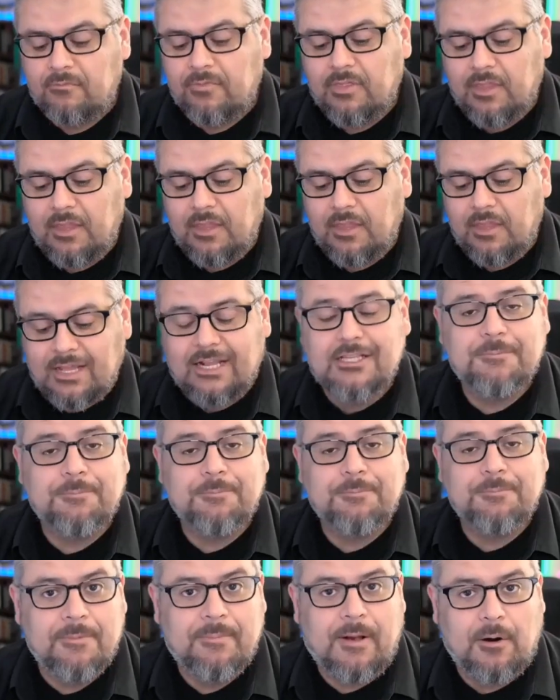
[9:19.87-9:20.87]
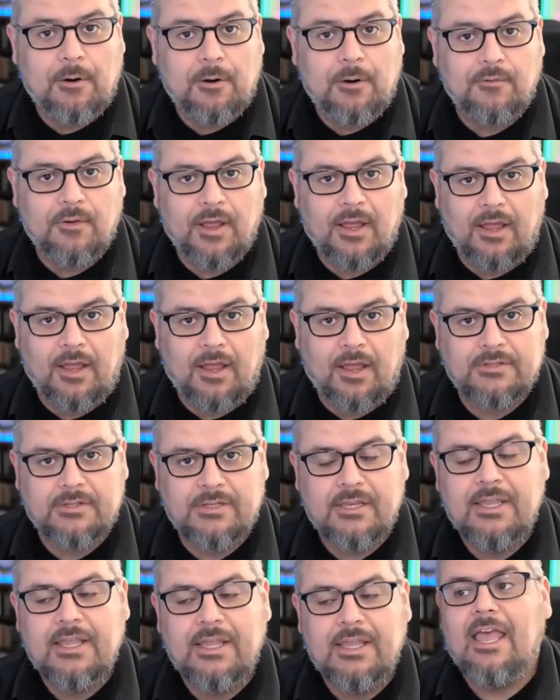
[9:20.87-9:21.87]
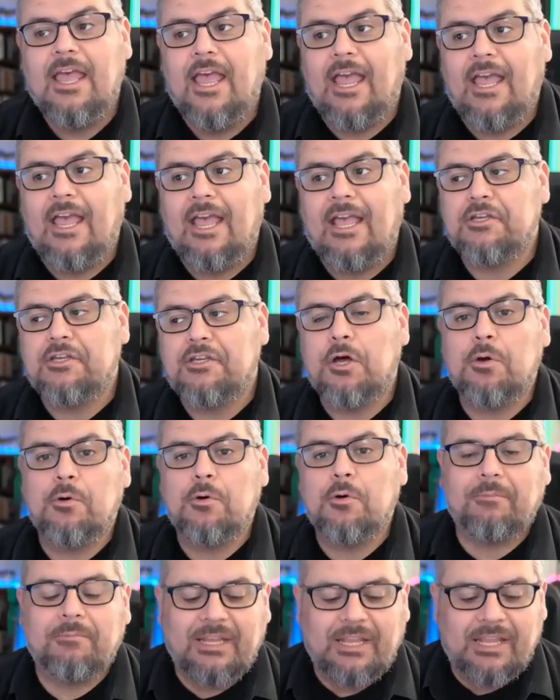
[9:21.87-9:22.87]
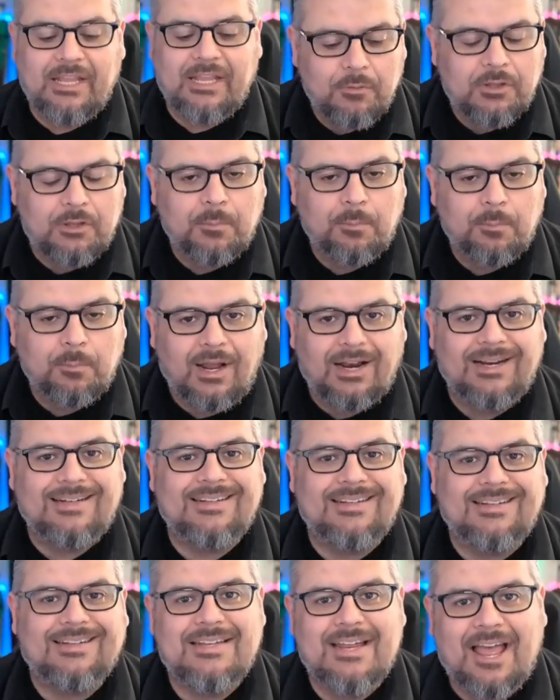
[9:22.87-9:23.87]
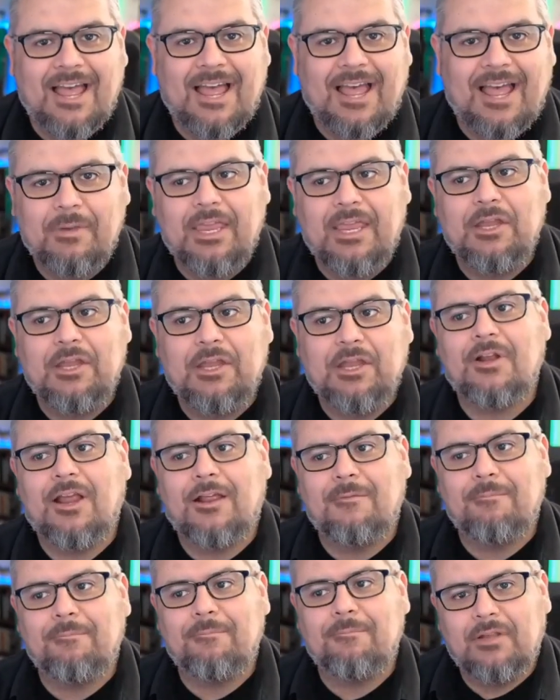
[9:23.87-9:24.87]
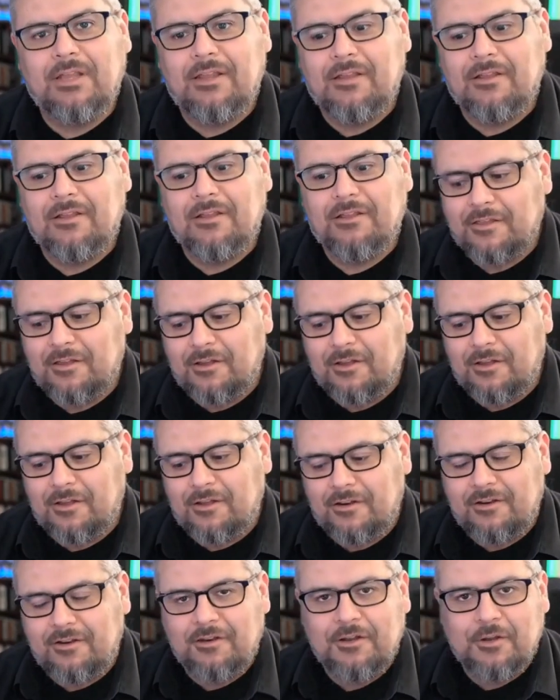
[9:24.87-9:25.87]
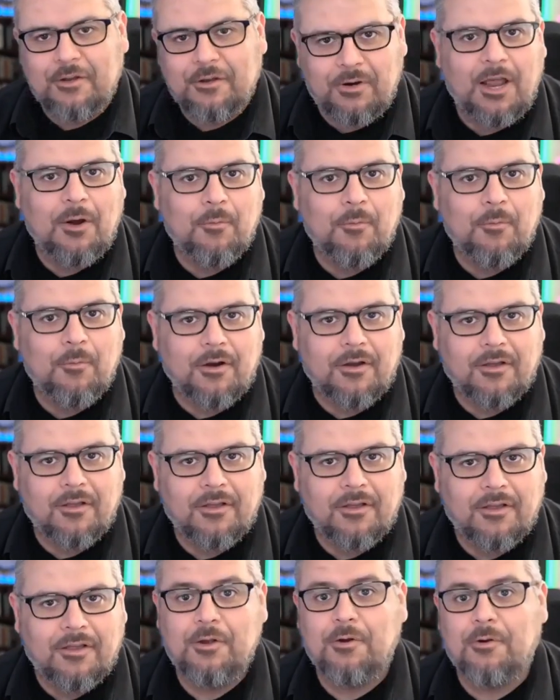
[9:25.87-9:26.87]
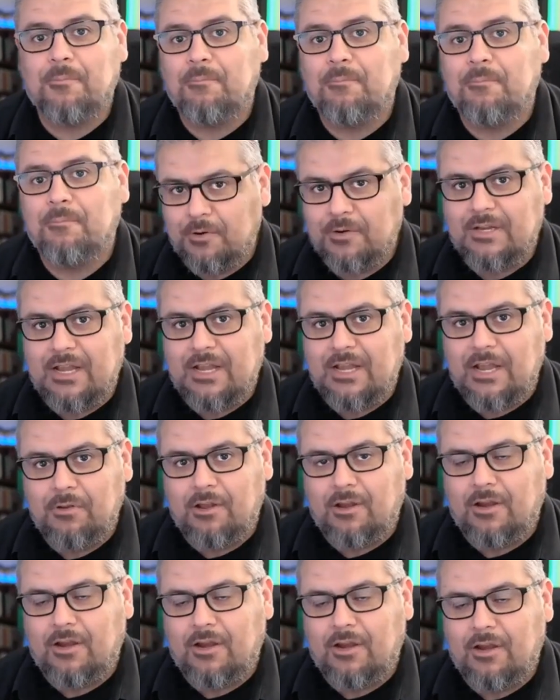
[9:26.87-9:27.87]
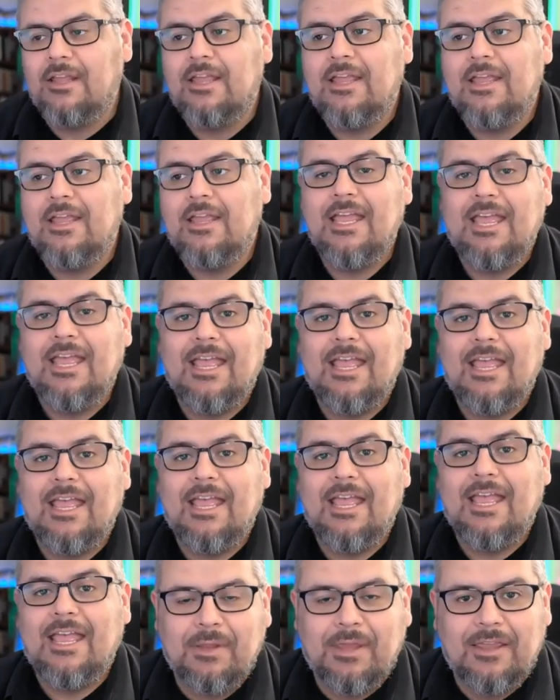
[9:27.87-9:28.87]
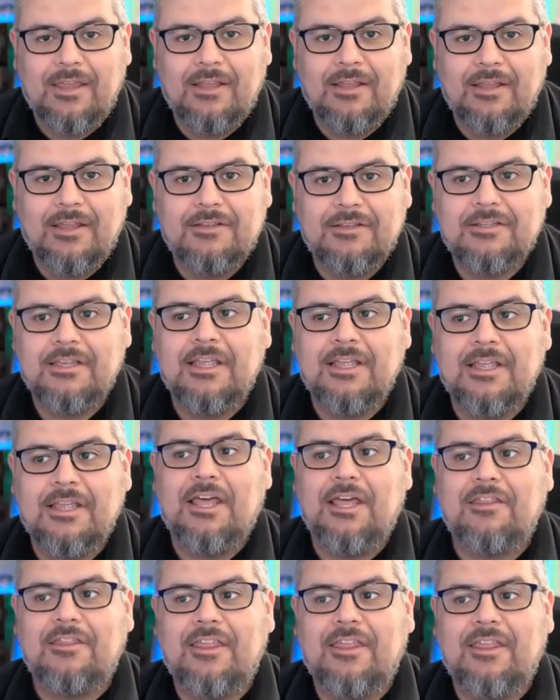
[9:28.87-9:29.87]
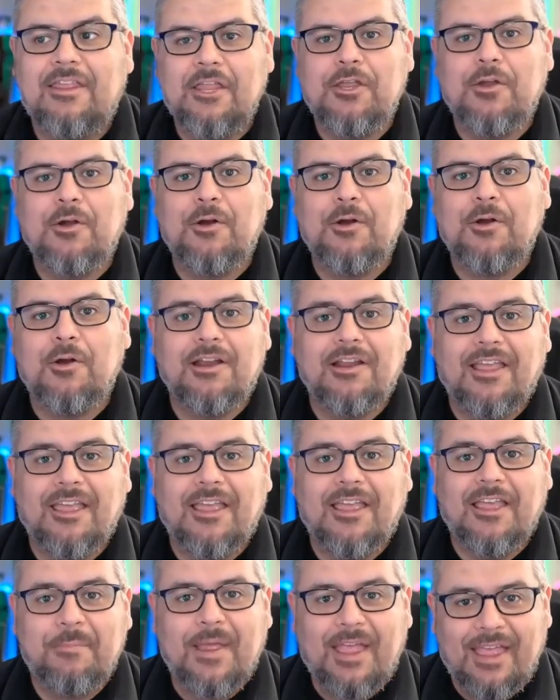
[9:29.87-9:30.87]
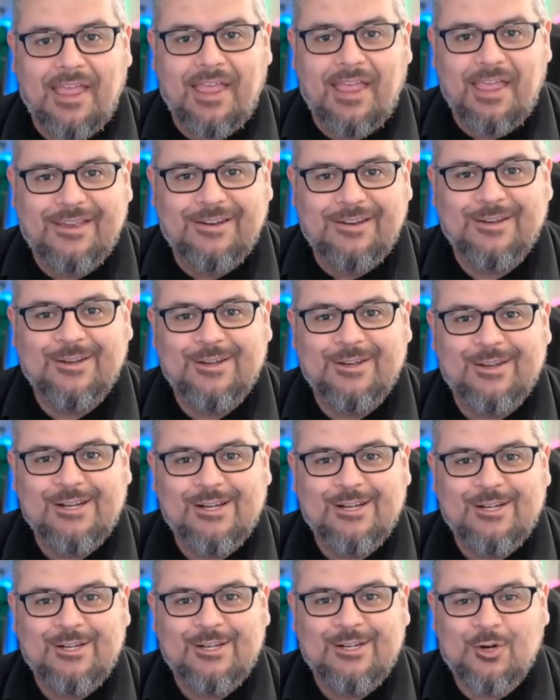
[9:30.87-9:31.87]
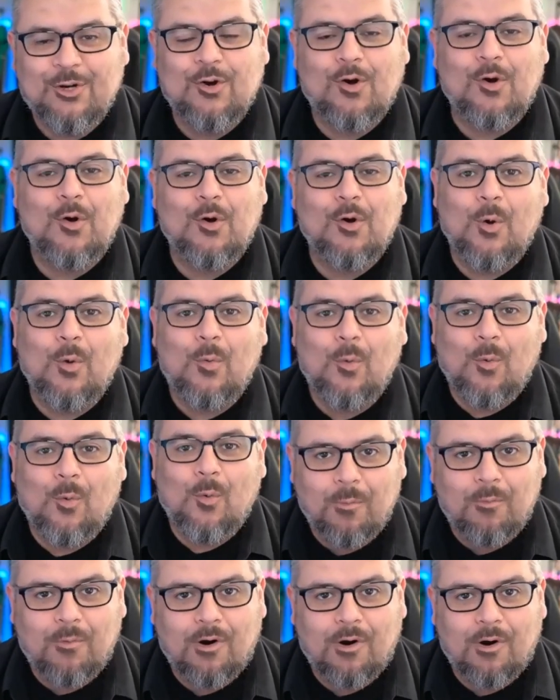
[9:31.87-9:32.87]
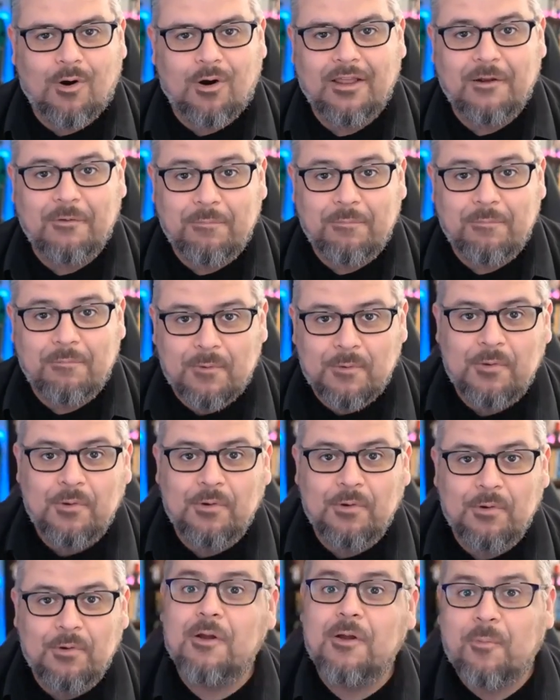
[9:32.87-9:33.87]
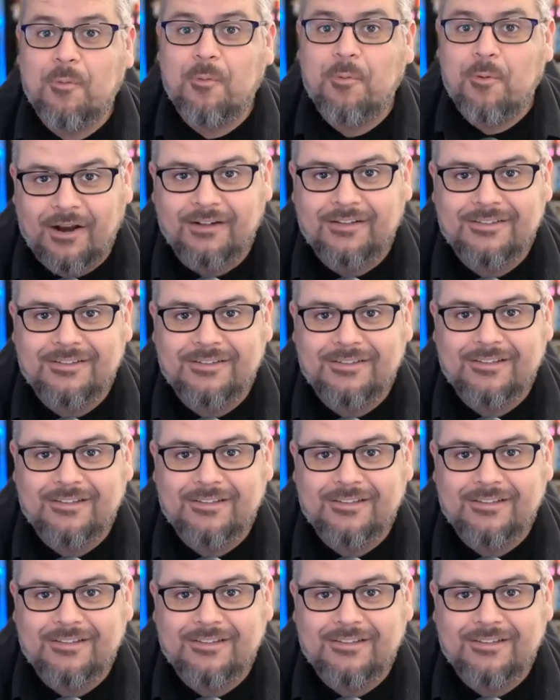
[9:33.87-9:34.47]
That's pretty powerful, guys. And so leading with the product does not mean you're not building your network and your downline. It means that you're going to get paid to grow a warm market of people who love your product